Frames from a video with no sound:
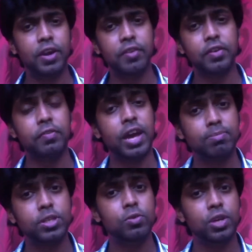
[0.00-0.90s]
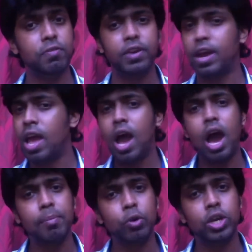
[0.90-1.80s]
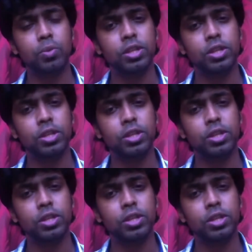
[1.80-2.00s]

fair enough, absolutely fair. I'm okay with